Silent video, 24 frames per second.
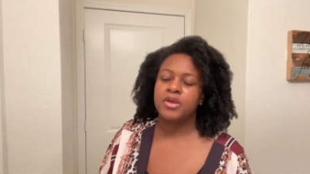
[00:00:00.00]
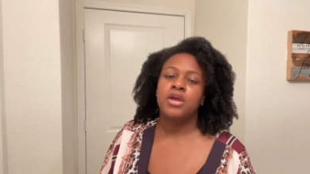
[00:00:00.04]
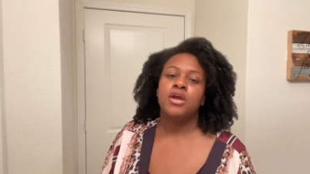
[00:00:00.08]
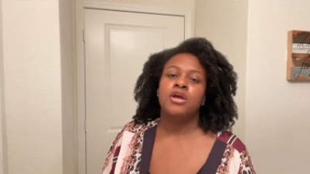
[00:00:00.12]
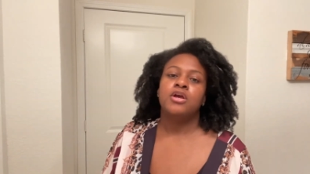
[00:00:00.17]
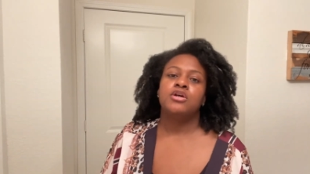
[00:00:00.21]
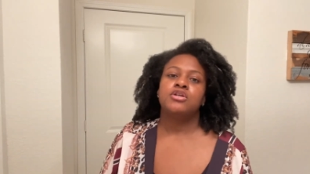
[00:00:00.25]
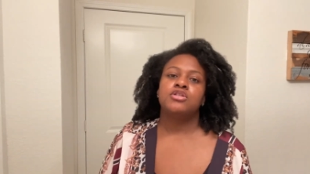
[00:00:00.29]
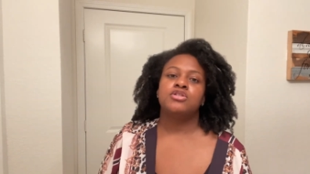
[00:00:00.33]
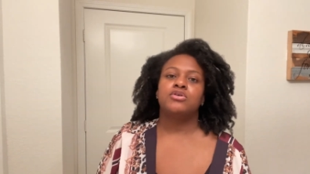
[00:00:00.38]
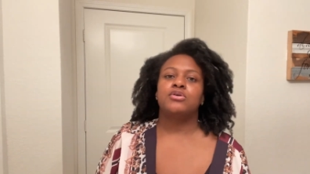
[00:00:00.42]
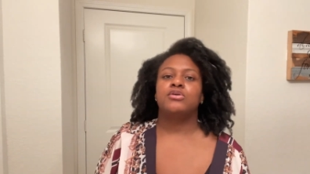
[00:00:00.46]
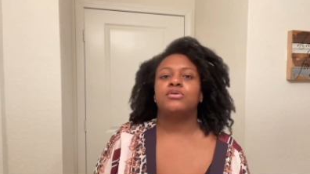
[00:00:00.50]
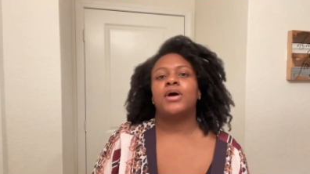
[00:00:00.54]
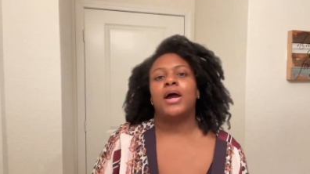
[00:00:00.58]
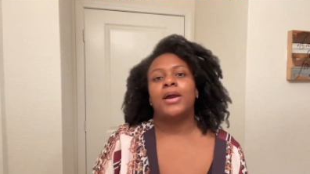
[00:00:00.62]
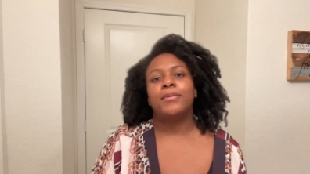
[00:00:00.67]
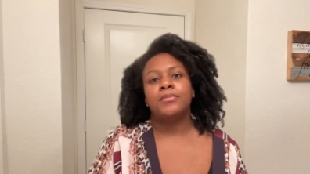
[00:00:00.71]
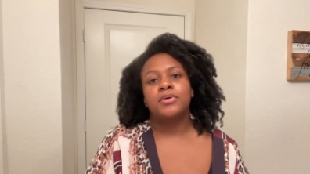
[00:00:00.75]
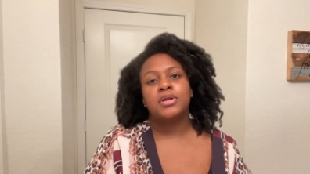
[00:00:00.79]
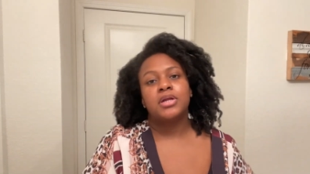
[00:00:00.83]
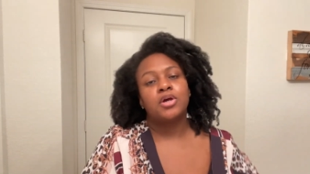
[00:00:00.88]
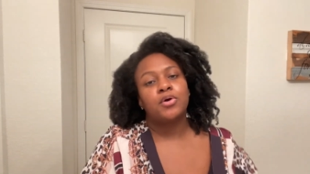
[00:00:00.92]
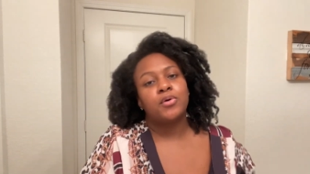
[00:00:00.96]
So
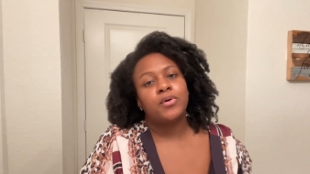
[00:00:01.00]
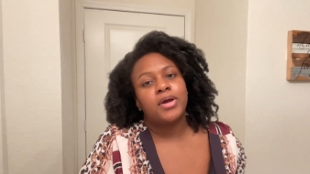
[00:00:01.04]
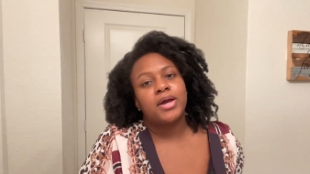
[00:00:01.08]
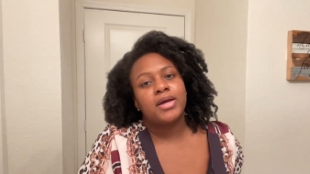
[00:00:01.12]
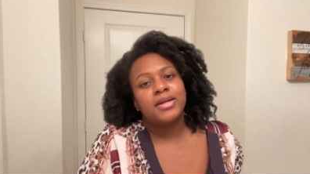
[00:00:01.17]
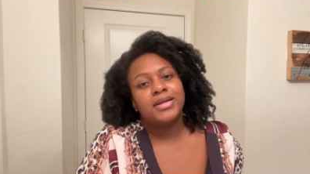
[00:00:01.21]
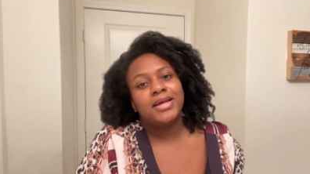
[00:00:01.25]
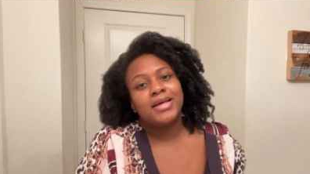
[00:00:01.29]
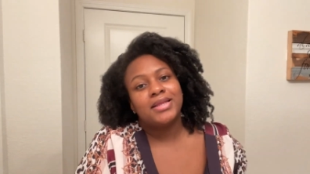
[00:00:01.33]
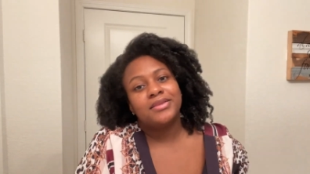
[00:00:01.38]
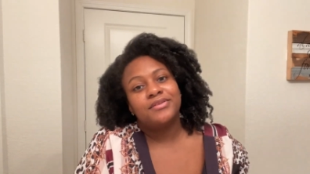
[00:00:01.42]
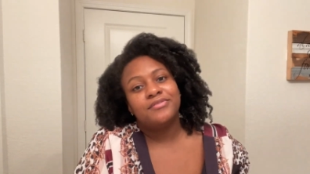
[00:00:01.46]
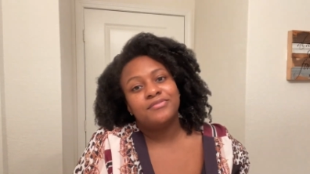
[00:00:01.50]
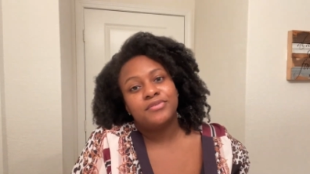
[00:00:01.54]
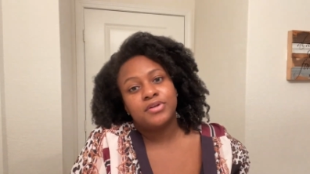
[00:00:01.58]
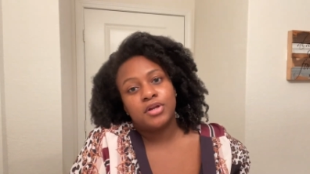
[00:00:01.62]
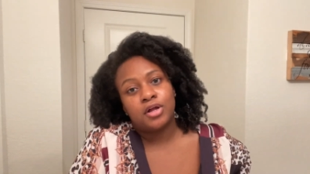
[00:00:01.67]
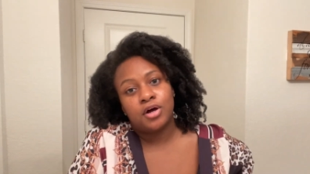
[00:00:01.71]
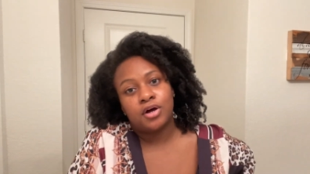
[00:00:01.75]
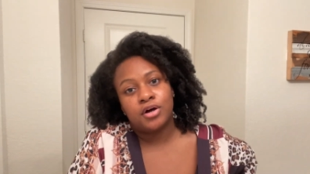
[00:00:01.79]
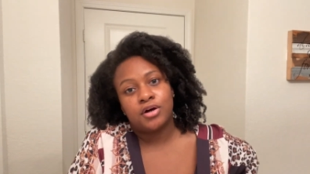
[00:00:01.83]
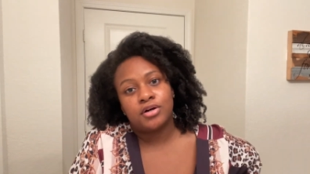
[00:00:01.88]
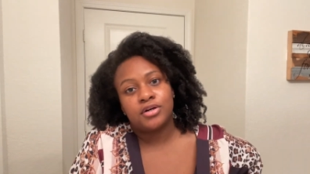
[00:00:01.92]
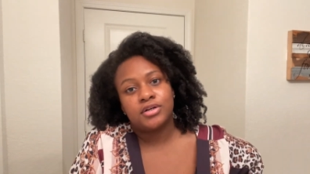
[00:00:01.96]
I'm gonna go ahead and end the
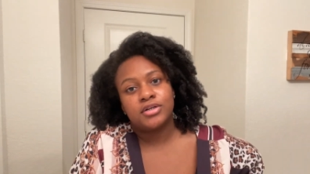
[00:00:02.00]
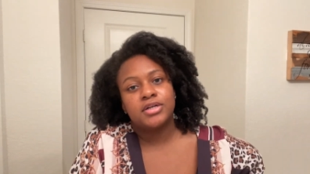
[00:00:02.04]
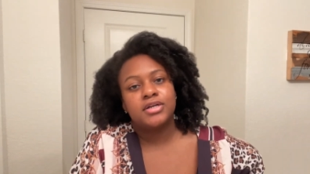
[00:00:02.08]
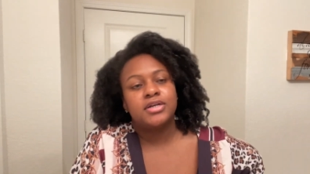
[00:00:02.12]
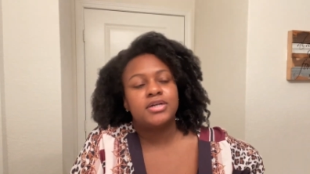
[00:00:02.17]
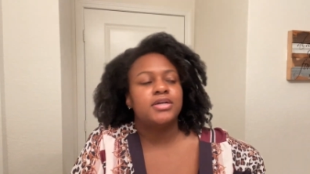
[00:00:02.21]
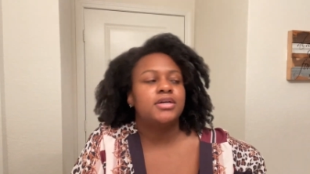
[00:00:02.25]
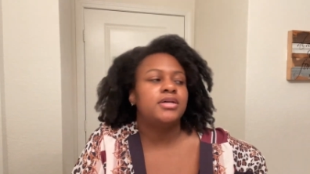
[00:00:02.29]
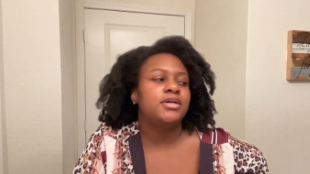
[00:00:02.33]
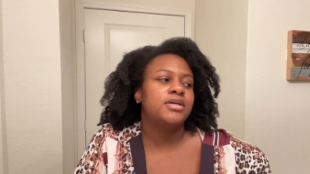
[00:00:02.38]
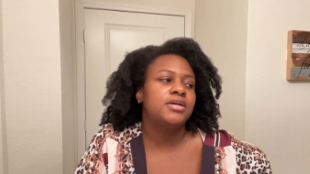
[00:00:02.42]
vlog.